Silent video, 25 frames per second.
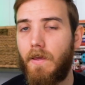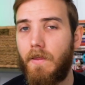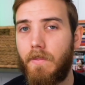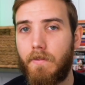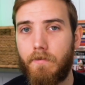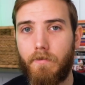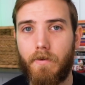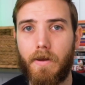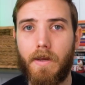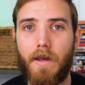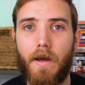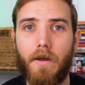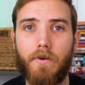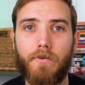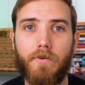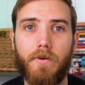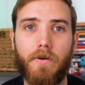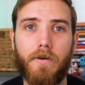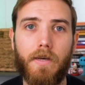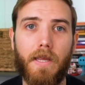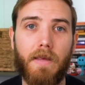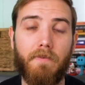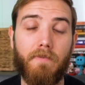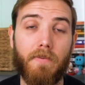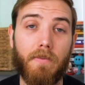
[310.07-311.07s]

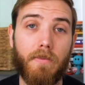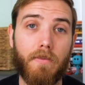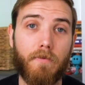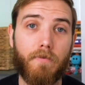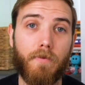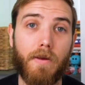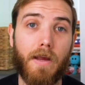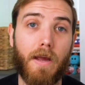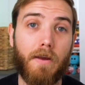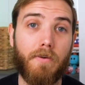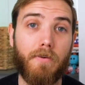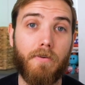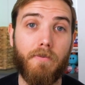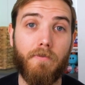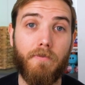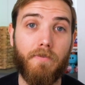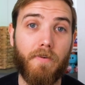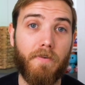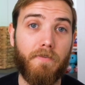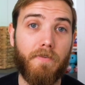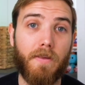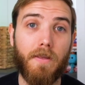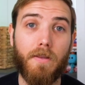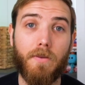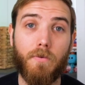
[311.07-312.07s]
300, even
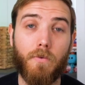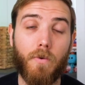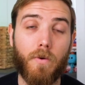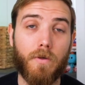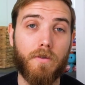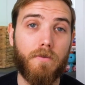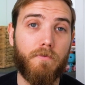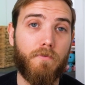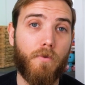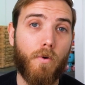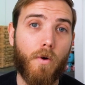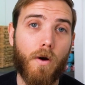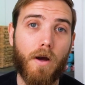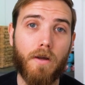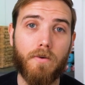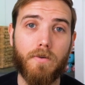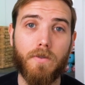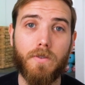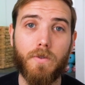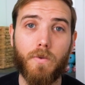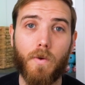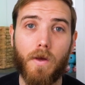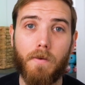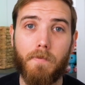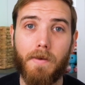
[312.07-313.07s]
350 towards 400
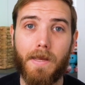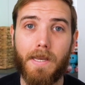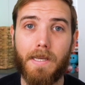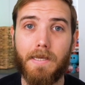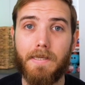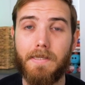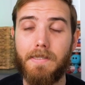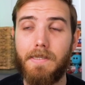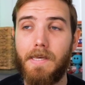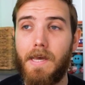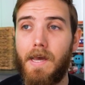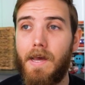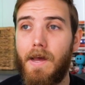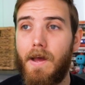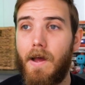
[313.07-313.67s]
square meters,